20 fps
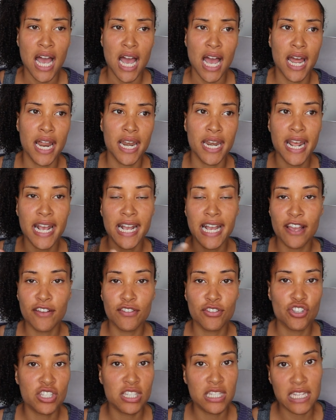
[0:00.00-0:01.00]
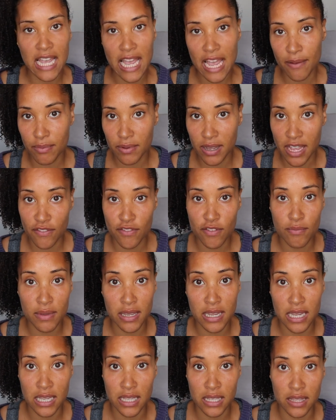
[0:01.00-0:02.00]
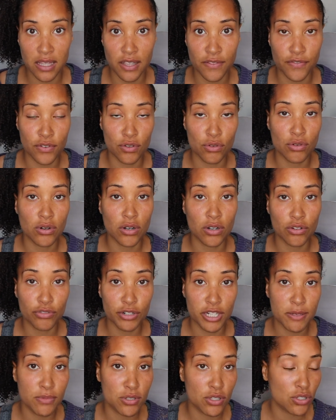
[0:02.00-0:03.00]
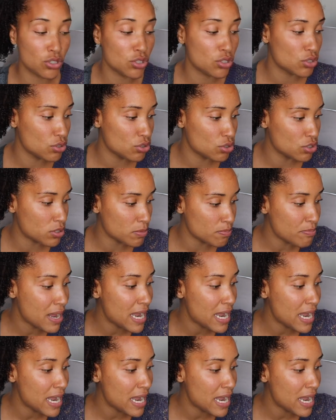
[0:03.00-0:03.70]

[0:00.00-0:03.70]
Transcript: and they kept giving me different creams to use,